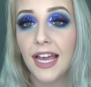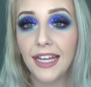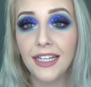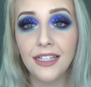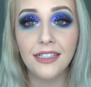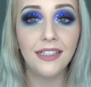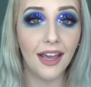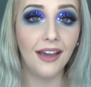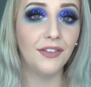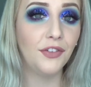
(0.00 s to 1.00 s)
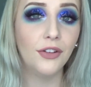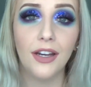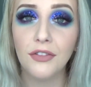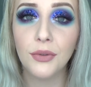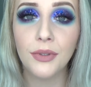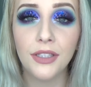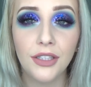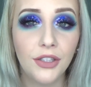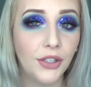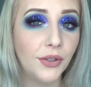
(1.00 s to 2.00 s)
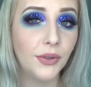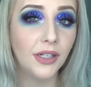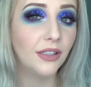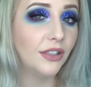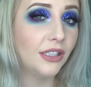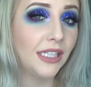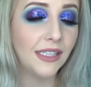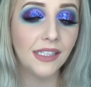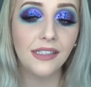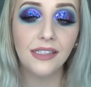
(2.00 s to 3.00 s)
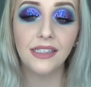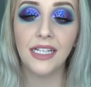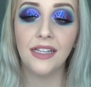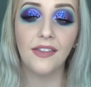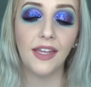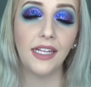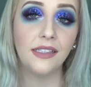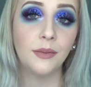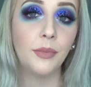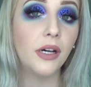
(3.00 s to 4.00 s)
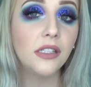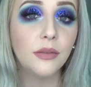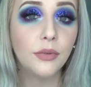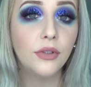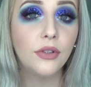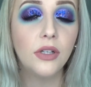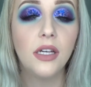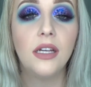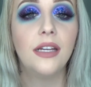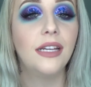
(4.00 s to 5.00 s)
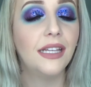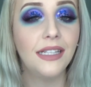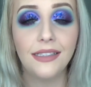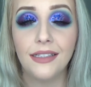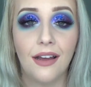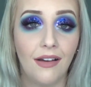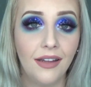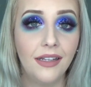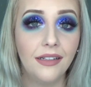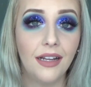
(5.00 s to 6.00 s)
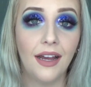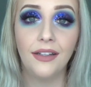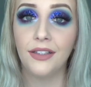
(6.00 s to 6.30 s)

And yeah, if you ever wanted to do a look like this and think it's impossible, it's not. I